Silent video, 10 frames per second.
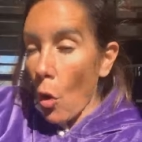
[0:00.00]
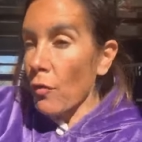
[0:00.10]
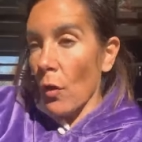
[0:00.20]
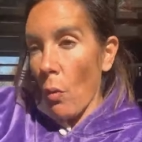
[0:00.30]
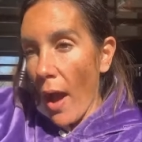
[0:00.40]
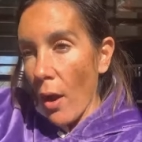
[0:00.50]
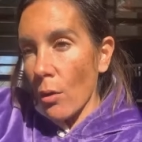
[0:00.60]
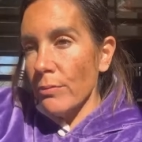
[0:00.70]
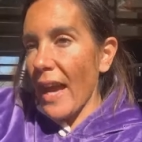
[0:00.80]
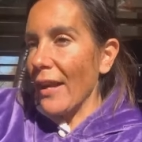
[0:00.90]

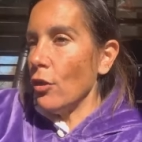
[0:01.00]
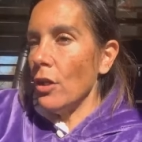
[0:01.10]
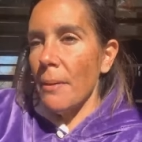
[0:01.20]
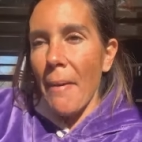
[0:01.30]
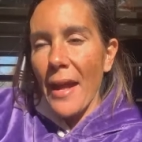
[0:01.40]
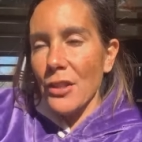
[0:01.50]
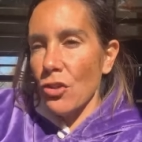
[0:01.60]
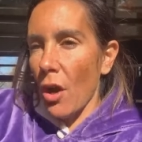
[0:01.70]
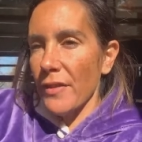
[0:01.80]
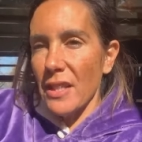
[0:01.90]
overwhelmed and couldn't
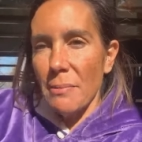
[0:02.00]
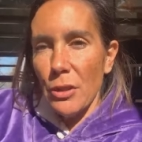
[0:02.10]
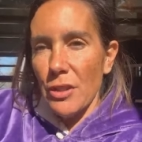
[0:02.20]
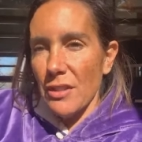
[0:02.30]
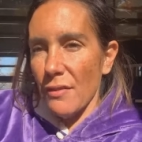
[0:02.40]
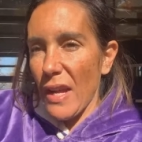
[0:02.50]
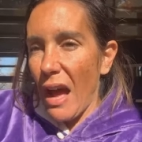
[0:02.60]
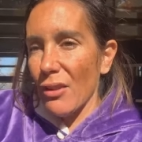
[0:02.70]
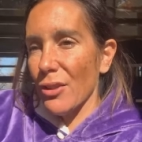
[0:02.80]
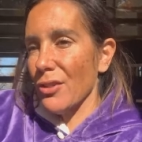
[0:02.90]
manage all these millions of
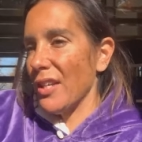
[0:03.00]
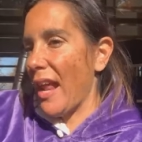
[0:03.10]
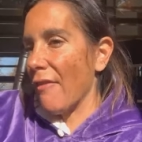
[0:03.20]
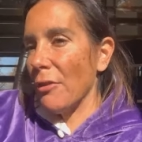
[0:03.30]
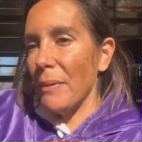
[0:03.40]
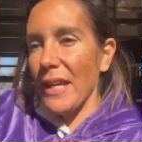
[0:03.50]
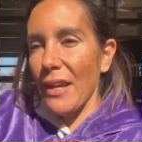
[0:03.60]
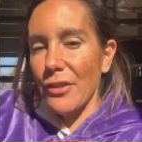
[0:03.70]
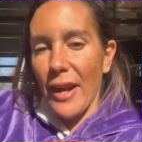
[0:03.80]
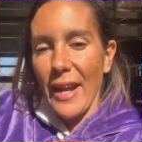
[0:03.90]
dollars and everybody
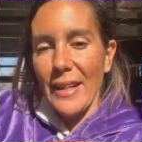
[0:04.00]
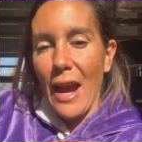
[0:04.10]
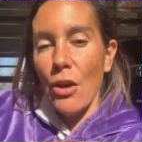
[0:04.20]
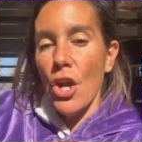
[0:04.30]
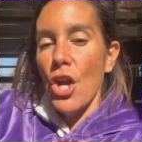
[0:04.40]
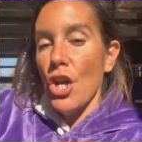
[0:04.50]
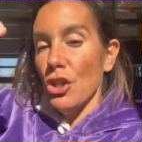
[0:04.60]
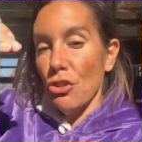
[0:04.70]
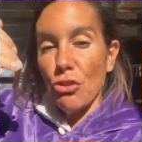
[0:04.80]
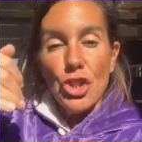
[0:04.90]
had their hand out.
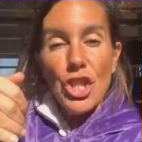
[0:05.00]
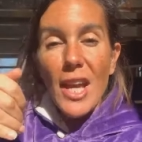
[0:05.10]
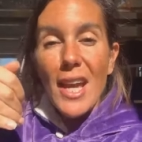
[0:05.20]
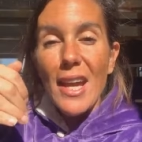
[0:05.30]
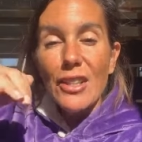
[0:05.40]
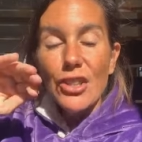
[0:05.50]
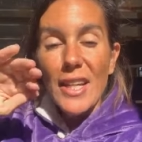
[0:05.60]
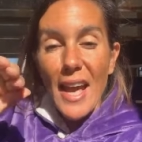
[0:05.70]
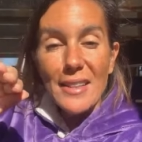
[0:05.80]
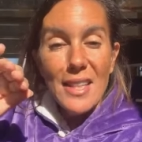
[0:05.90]
So she
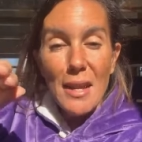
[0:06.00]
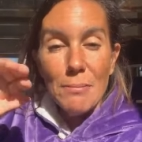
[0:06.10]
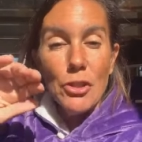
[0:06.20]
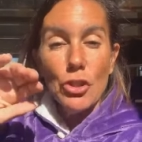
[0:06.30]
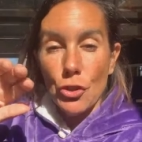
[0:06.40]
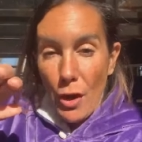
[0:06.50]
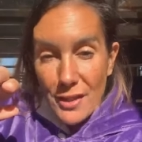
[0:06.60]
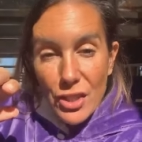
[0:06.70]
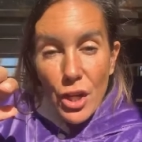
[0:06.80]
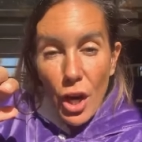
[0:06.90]
gets him to
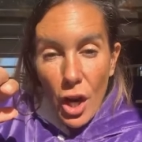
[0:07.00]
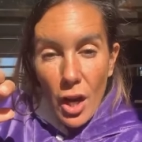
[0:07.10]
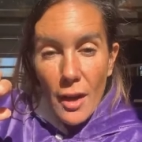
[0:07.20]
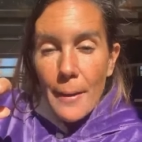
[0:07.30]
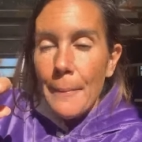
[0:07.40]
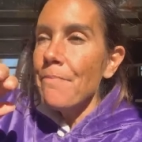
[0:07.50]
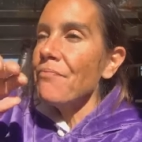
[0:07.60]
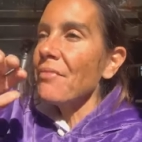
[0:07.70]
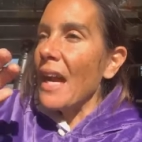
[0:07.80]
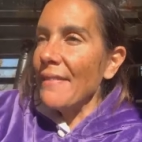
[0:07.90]
trust her
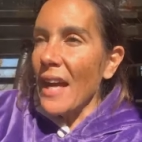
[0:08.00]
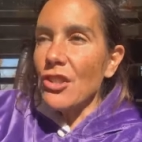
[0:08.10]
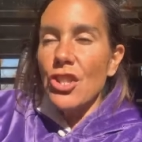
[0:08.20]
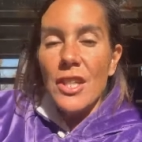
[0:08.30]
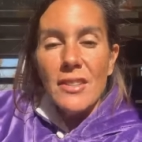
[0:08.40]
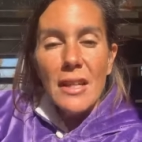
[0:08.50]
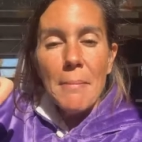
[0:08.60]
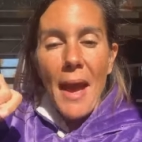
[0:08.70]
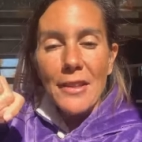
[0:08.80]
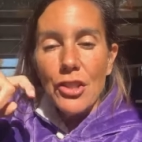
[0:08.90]
and that she's going
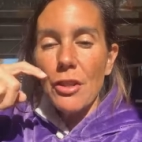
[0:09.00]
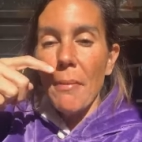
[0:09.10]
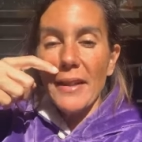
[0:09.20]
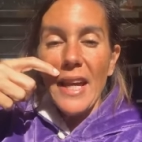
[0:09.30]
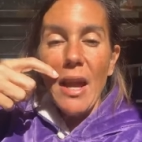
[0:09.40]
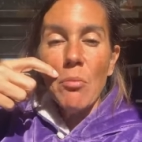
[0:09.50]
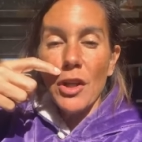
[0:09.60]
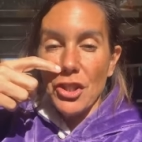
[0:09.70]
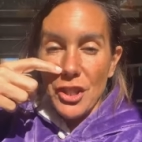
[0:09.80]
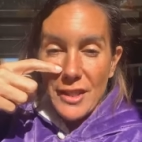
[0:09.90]
to manage the money. And
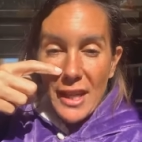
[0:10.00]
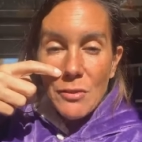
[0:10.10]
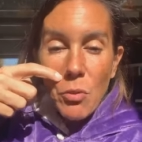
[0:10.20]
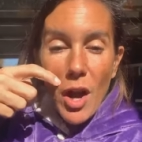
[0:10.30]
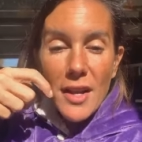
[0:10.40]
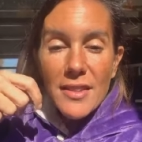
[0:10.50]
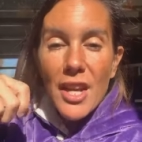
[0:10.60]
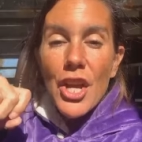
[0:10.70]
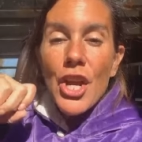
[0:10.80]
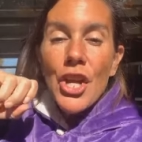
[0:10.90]
what she did was
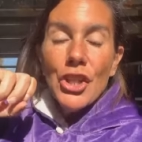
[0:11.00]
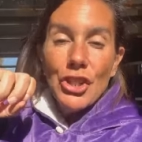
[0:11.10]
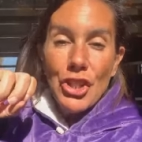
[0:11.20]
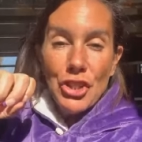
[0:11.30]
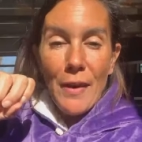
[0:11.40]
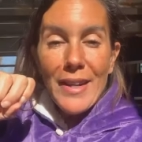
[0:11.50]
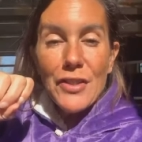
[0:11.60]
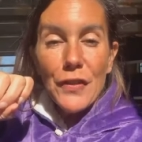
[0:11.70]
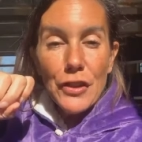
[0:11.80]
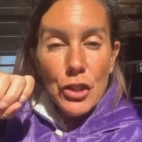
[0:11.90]
she
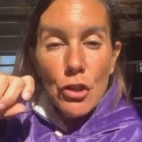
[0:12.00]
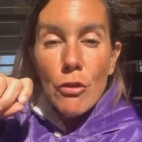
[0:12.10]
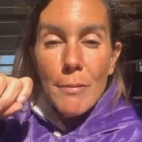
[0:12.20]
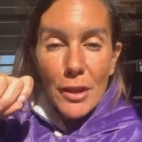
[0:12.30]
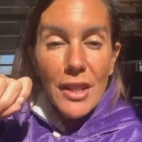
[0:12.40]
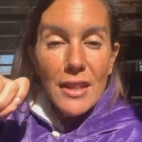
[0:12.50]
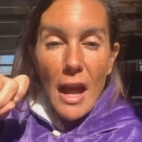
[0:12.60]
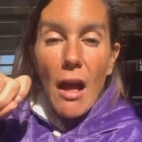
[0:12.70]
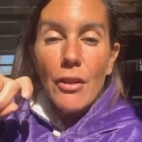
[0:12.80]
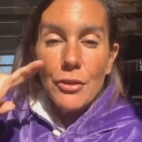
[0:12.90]
transferred two million
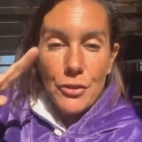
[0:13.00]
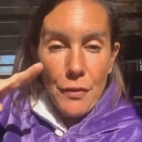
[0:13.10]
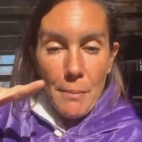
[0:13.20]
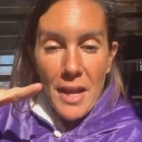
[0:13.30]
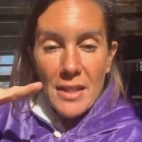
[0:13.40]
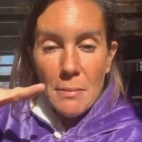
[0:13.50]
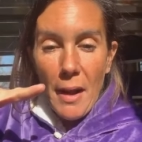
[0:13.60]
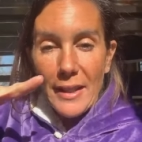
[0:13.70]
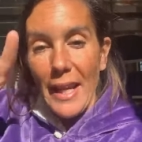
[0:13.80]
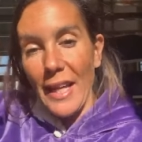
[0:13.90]
dollars from his
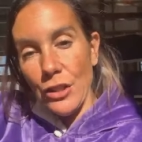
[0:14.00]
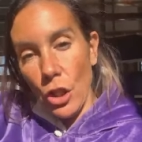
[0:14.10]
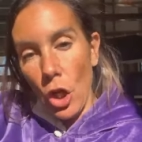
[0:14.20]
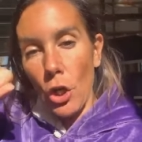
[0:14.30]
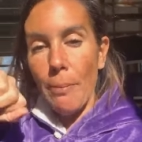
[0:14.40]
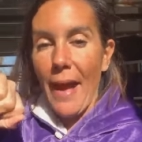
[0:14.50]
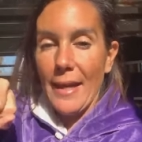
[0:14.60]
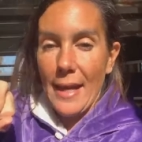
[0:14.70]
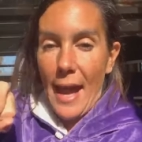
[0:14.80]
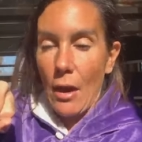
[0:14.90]
money into her
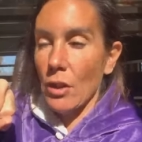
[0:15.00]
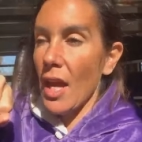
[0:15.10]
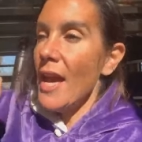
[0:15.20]
bank account.